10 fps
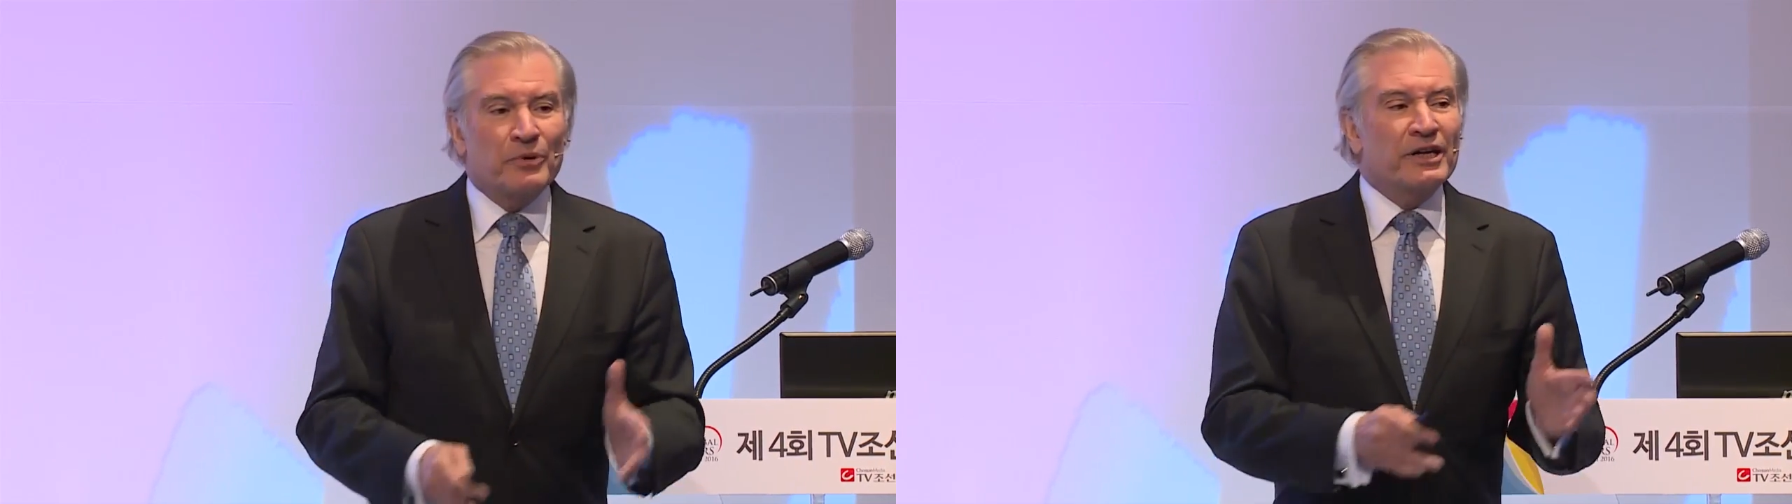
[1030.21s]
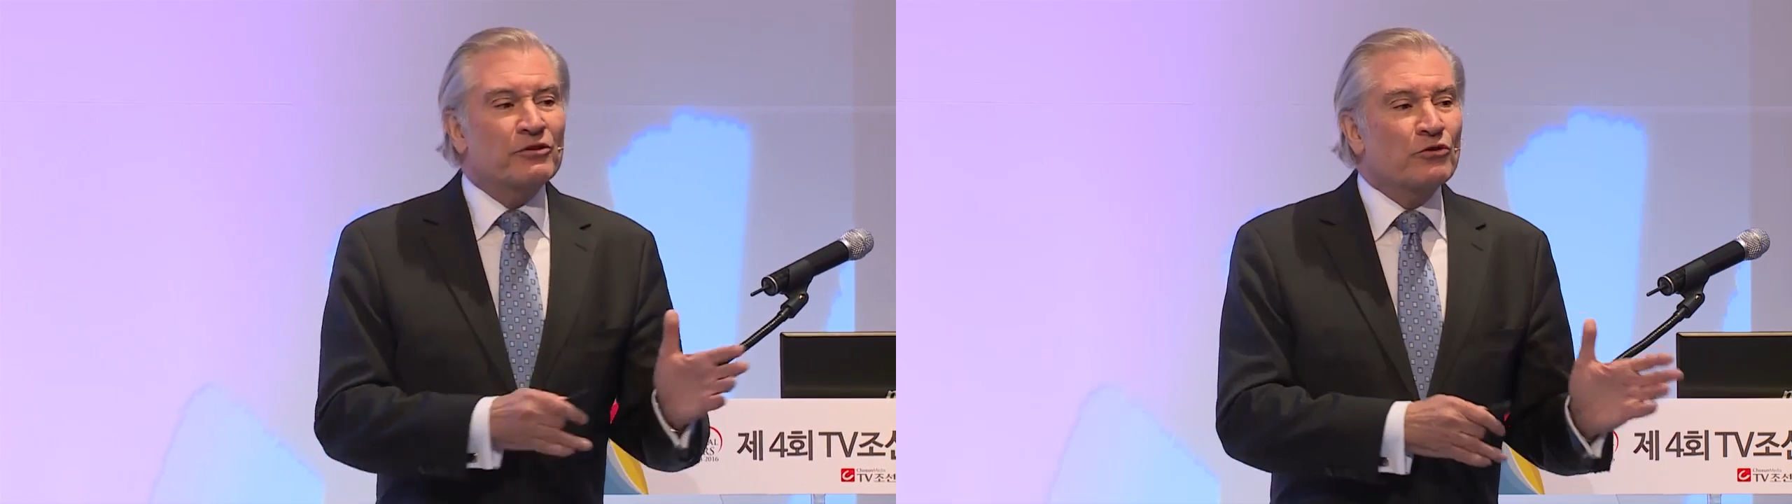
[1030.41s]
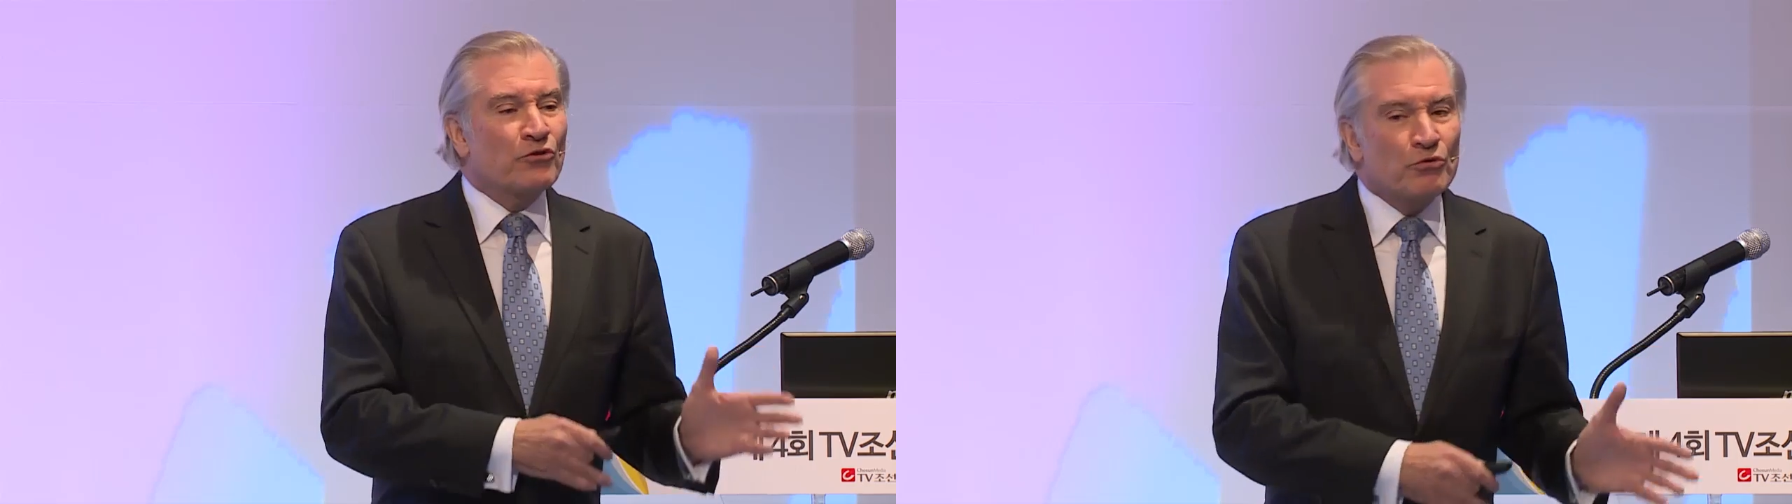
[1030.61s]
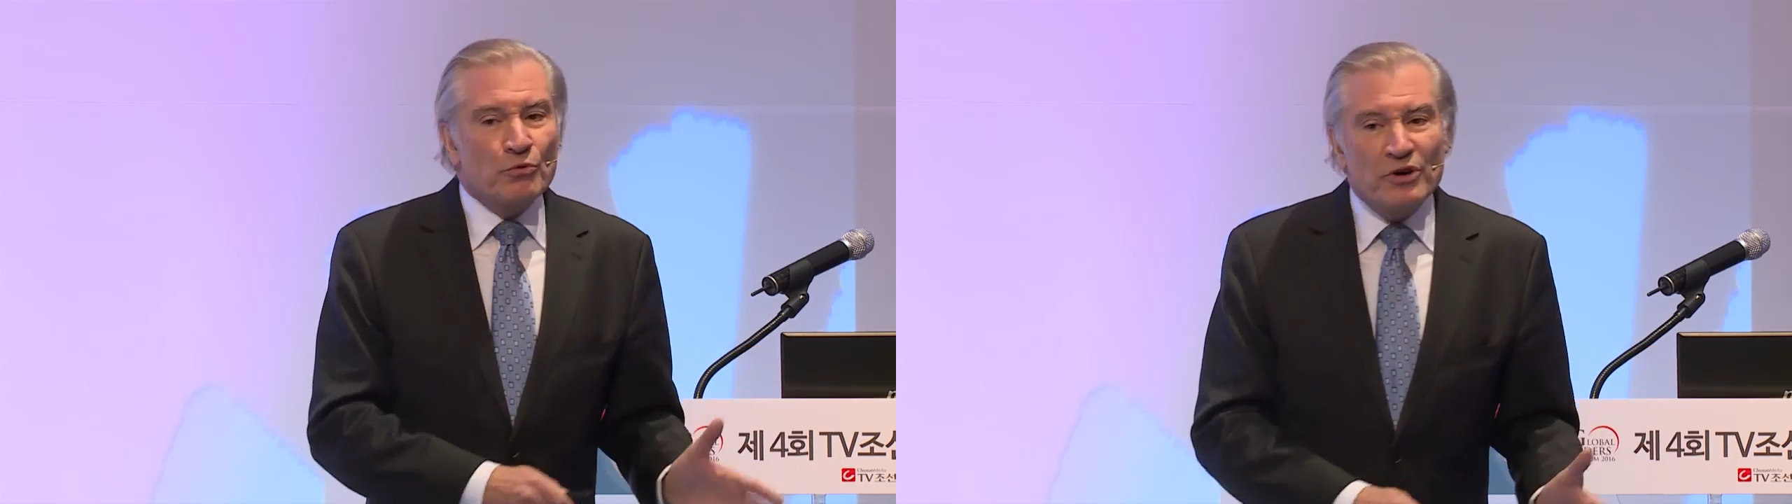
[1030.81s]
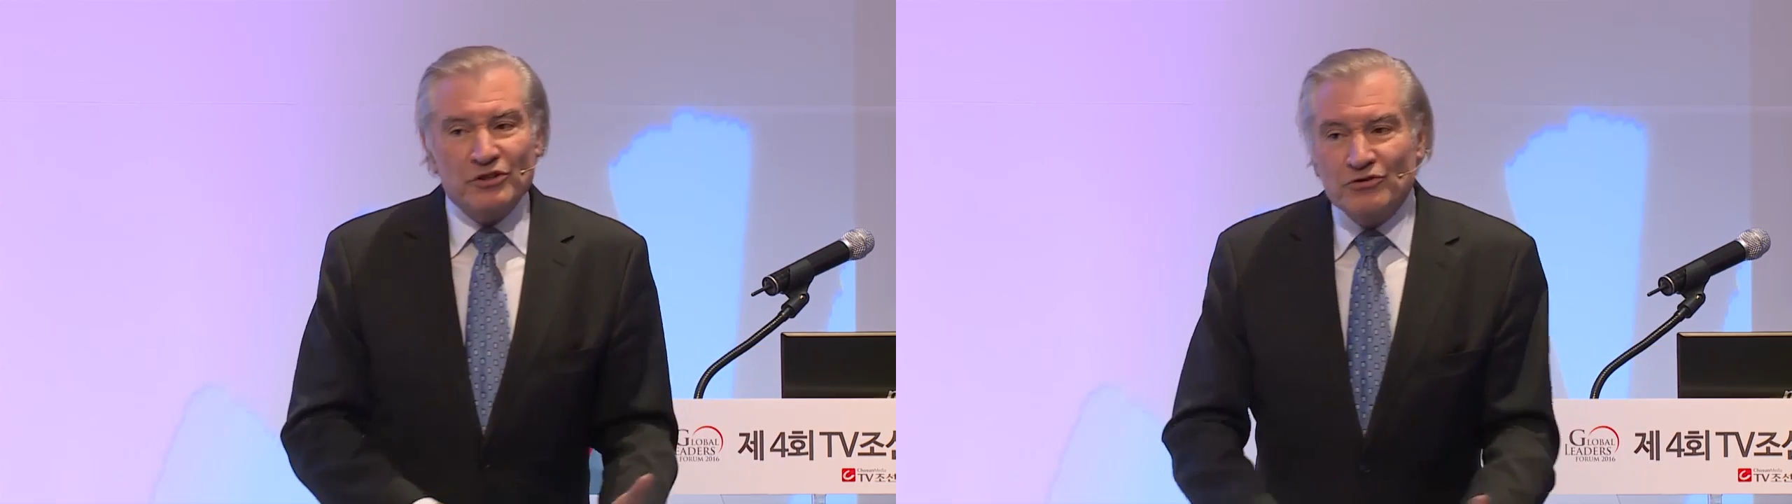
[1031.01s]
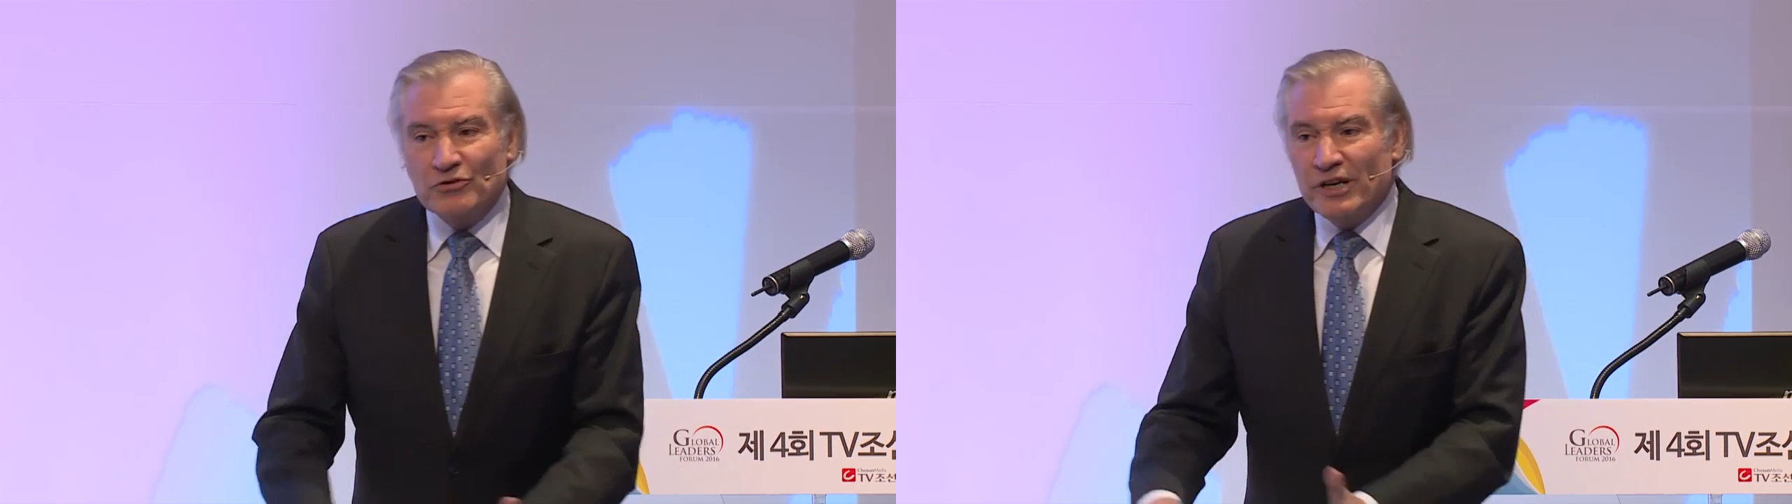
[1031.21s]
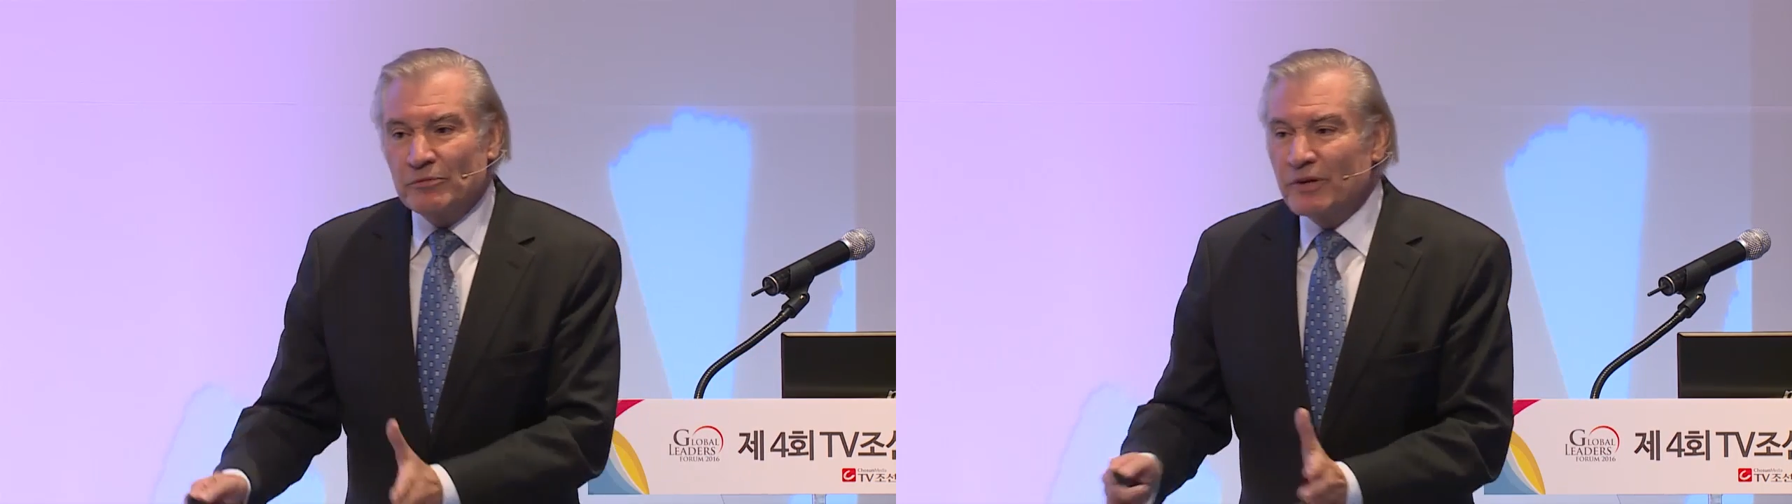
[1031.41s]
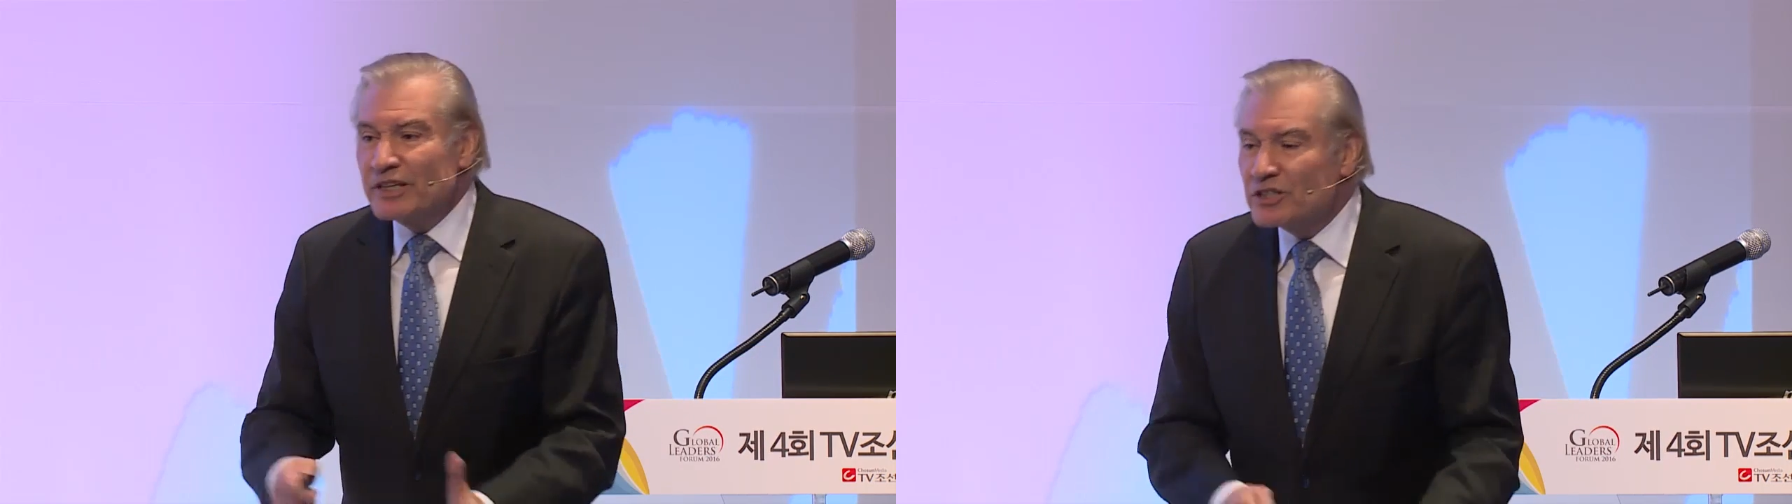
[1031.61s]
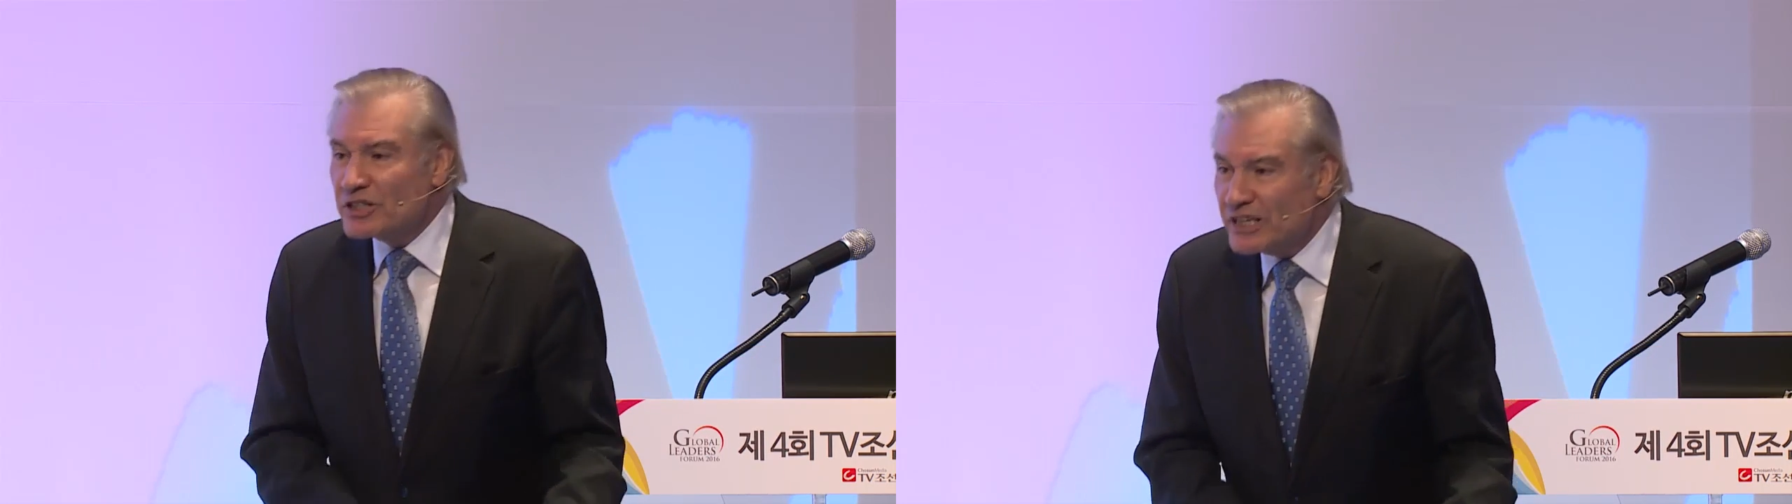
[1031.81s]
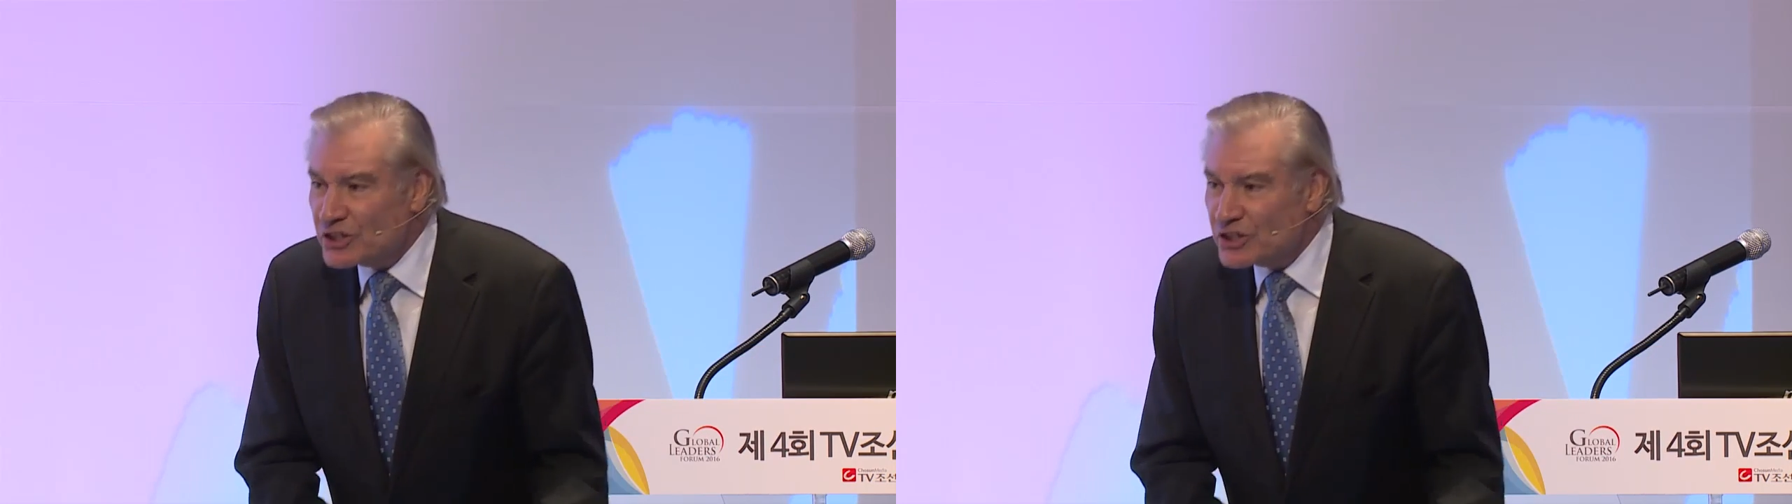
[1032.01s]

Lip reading: it's